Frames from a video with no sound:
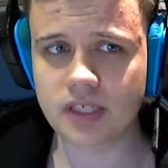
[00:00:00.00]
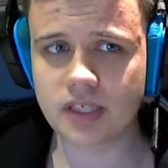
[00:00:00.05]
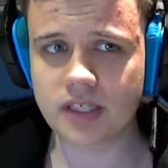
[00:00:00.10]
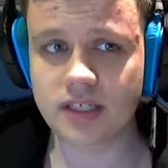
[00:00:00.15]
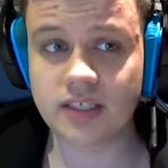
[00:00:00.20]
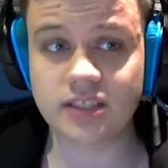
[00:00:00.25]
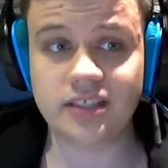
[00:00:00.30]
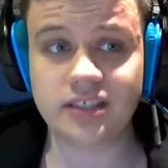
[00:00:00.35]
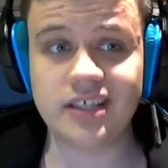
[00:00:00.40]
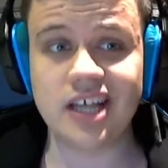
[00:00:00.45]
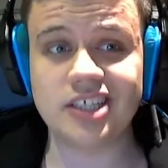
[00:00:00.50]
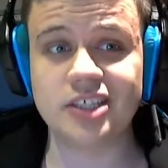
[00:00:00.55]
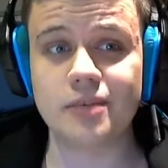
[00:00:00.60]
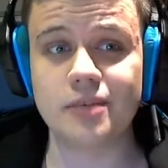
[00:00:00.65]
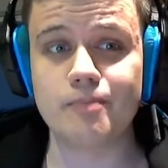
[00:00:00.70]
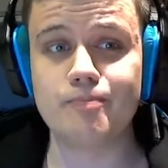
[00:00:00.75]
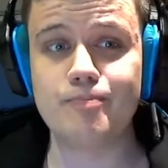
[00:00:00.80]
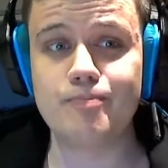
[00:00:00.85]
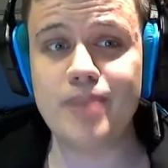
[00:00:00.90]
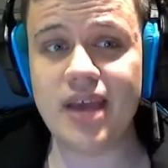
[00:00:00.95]
So that's
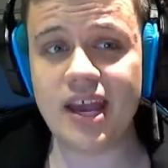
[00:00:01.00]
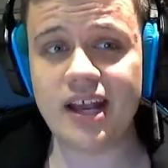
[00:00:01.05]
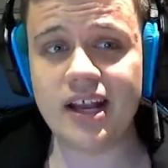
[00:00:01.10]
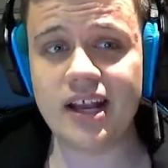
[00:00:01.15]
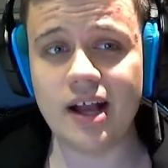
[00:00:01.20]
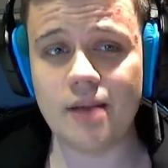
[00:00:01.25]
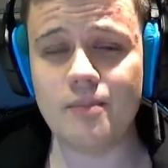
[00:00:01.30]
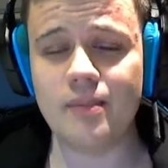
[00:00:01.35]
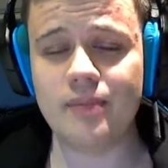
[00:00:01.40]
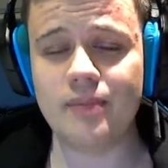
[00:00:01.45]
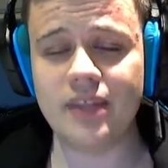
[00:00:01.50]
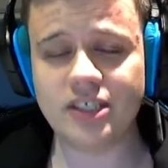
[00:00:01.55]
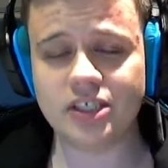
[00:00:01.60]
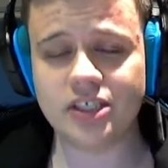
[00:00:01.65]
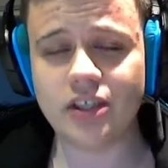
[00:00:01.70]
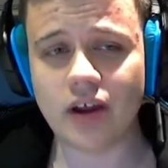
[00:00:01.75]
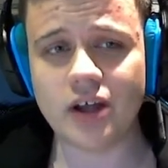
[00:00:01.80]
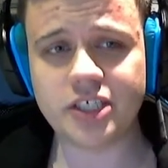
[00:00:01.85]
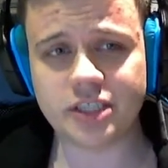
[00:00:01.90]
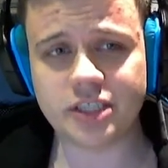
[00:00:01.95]
a
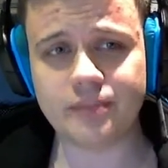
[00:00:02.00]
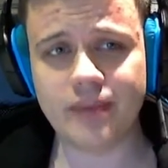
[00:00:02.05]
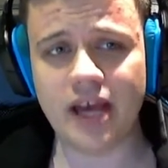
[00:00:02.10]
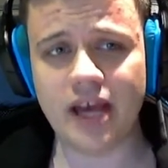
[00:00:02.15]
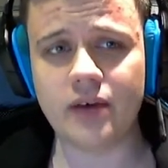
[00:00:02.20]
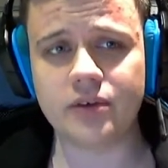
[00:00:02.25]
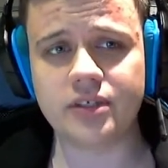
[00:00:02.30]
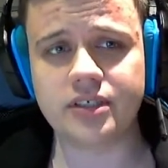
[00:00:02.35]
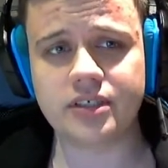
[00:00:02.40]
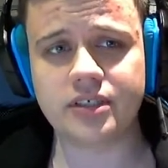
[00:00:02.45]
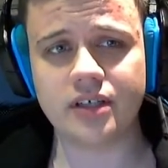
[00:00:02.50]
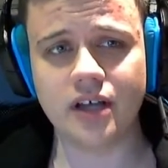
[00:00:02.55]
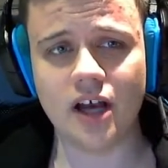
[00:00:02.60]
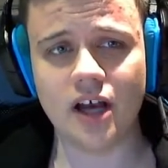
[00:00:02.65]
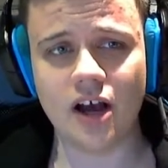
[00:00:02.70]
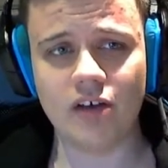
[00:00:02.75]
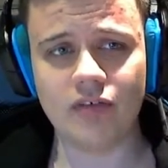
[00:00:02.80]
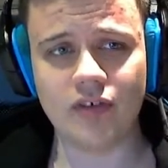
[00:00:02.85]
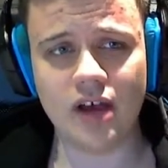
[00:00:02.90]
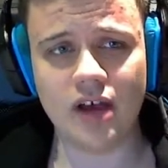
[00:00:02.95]
large amount
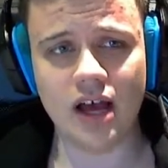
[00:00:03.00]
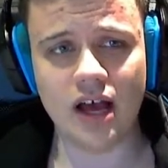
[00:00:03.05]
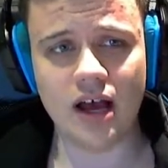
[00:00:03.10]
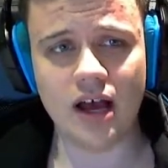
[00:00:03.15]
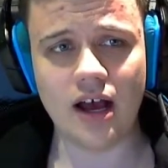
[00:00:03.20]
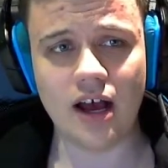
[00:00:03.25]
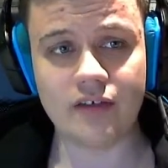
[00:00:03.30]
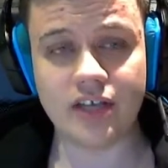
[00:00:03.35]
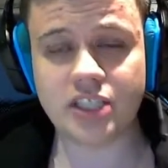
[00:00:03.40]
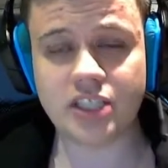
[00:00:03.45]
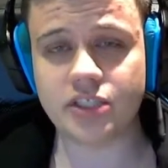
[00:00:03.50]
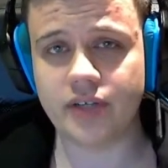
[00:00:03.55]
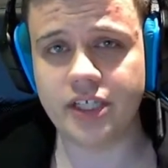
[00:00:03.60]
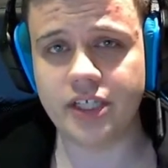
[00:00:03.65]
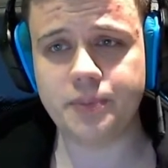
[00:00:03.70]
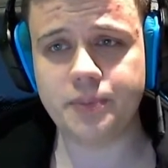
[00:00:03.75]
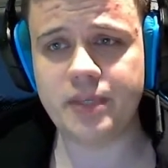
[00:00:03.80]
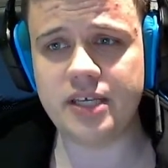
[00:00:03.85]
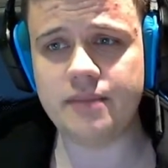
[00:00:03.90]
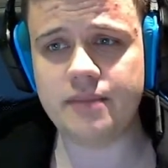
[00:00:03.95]
of extra
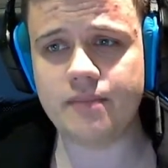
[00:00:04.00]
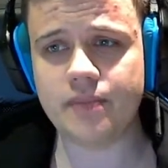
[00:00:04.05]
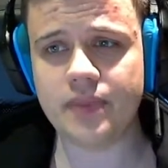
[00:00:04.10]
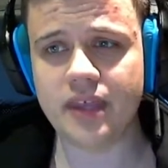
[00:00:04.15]
HP.